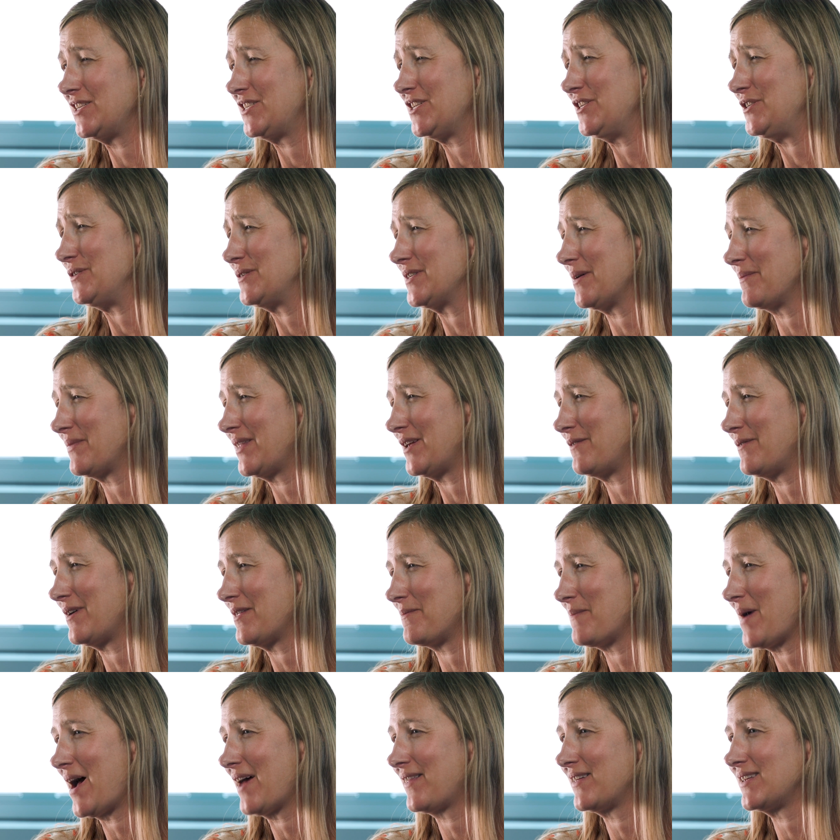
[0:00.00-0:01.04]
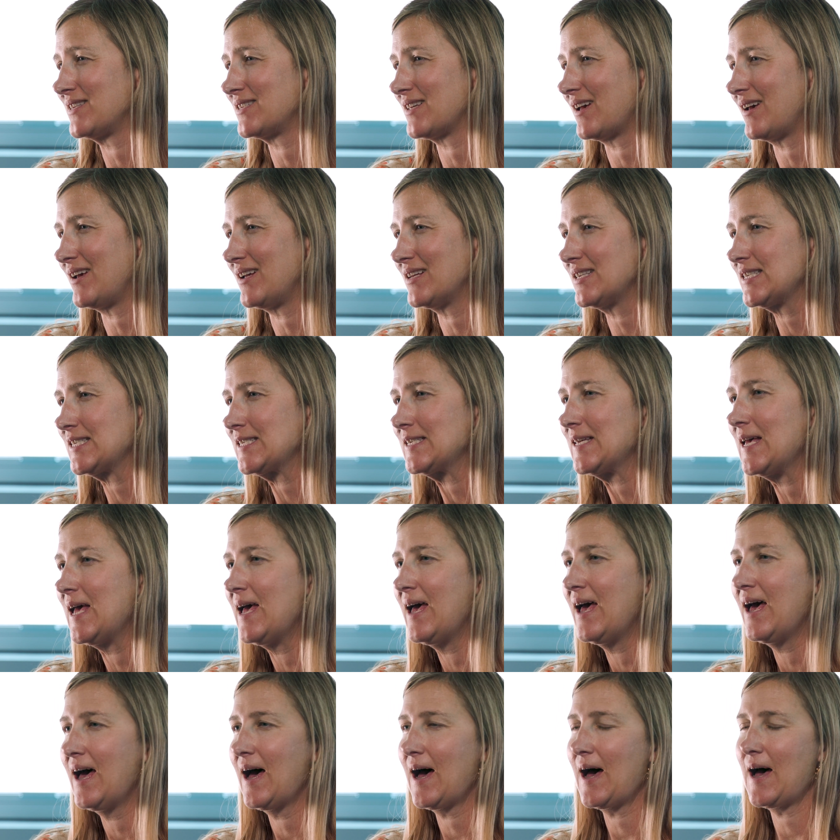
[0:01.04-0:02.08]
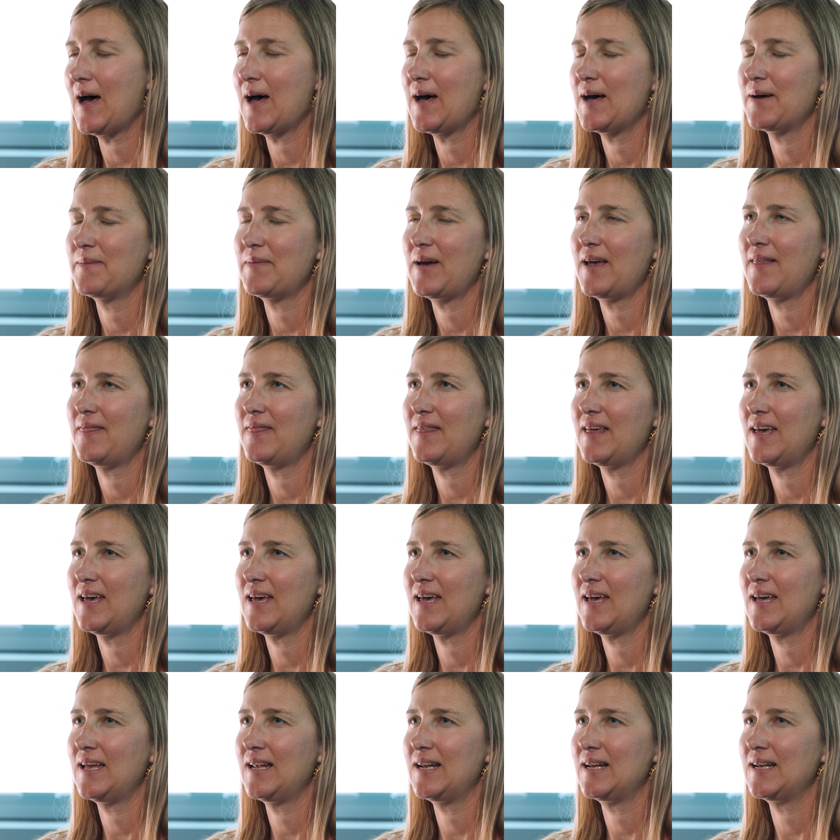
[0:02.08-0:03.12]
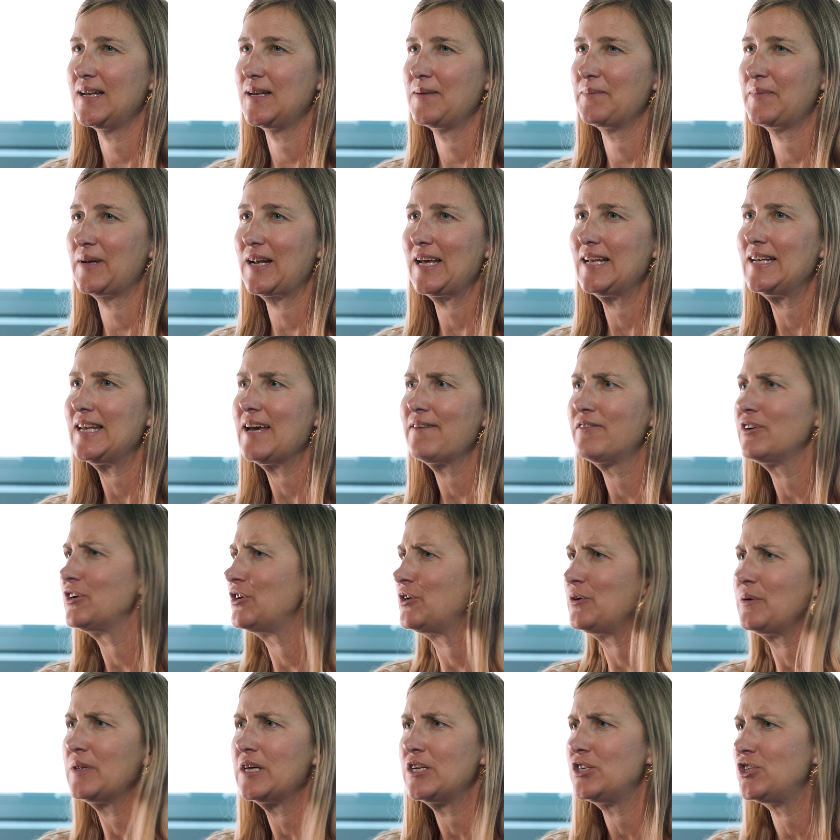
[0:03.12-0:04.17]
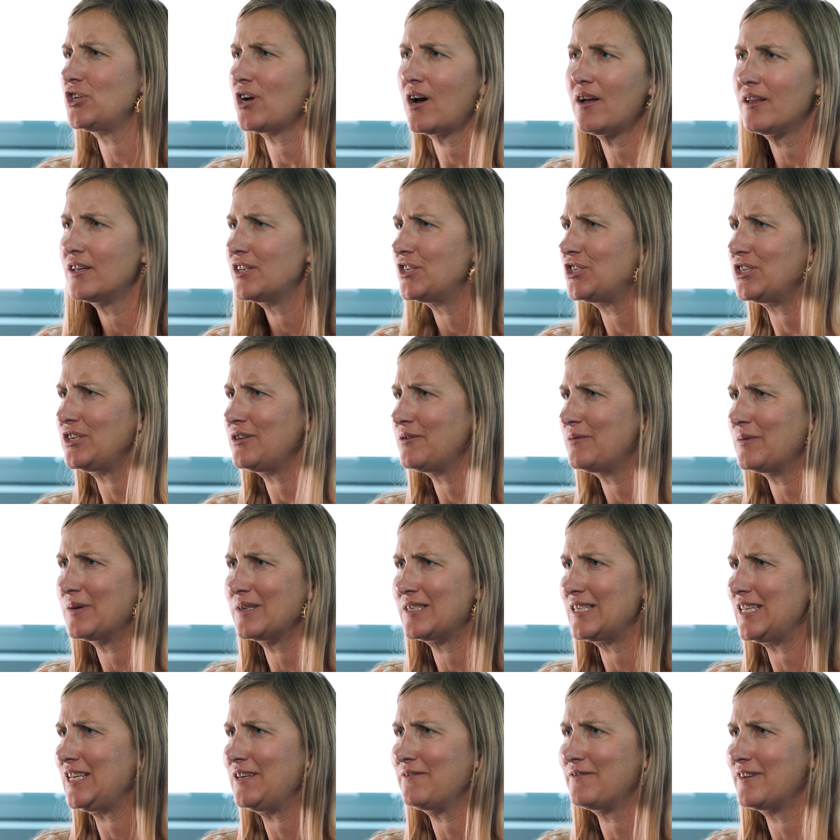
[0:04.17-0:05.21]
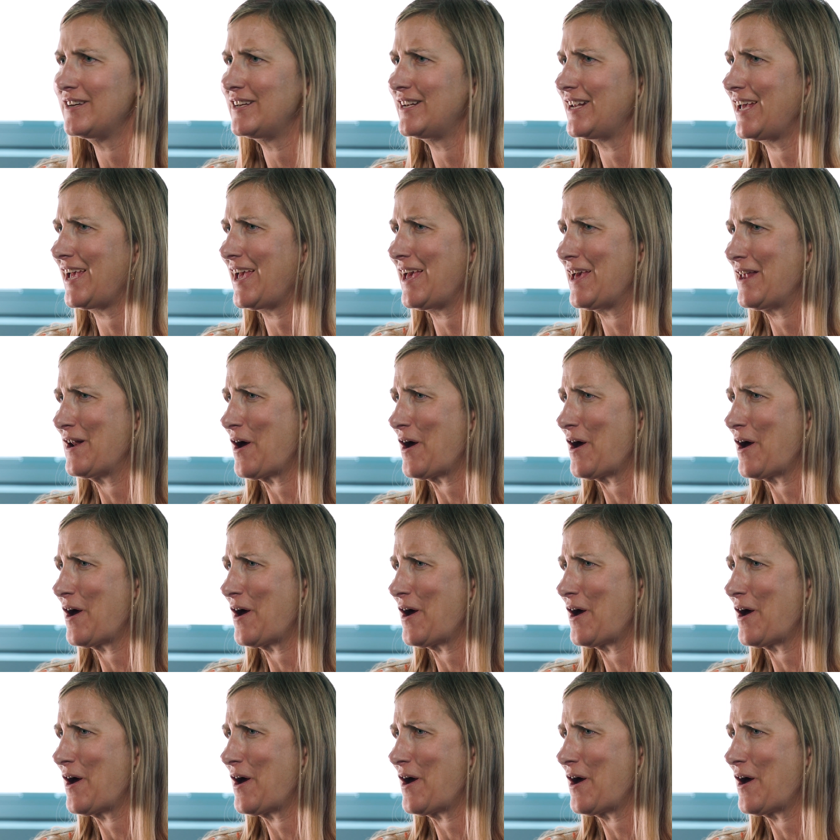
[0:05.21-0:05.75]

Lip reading: to do something with math and science. But I never knew that geology was even an